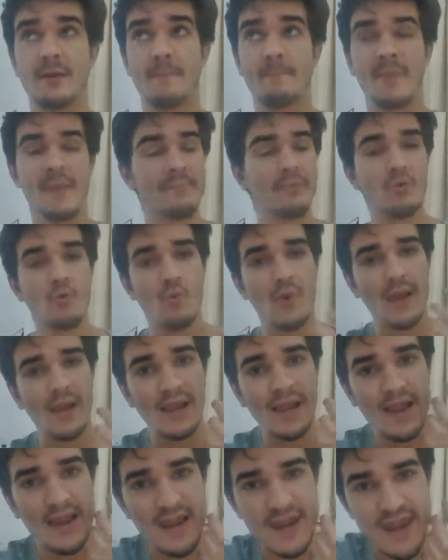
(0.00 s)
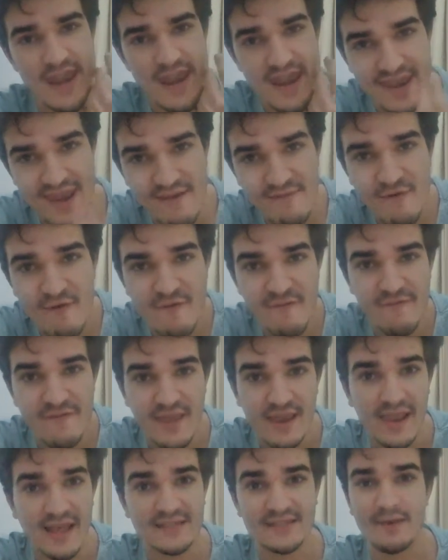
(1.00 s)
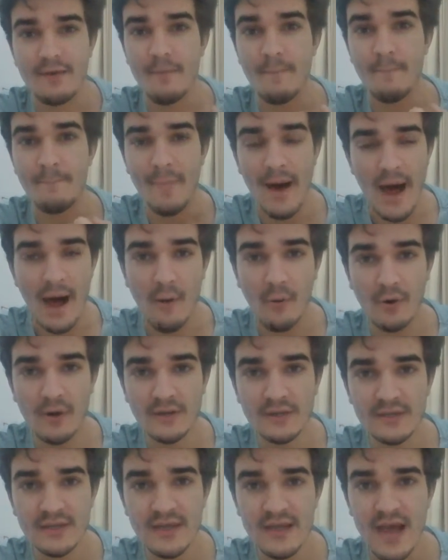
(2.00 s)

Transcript: people will never feel as empowered